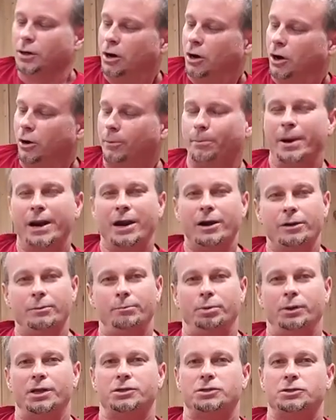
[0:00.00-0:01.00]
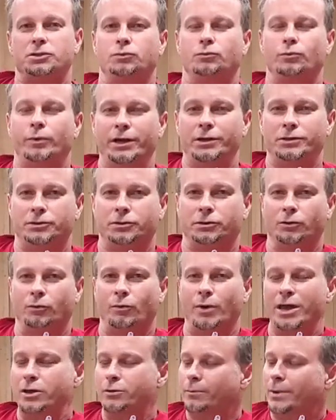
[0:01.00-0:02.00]
Our Berry Bliss Sweetzer, the
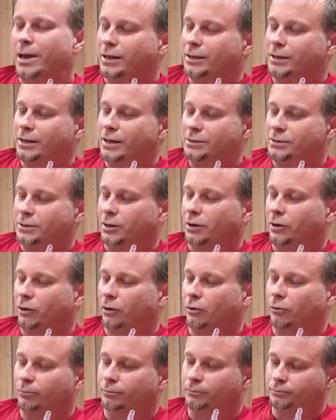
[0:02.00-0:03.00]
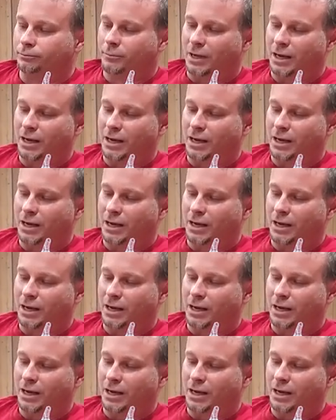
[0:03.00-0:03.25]
way you make these at home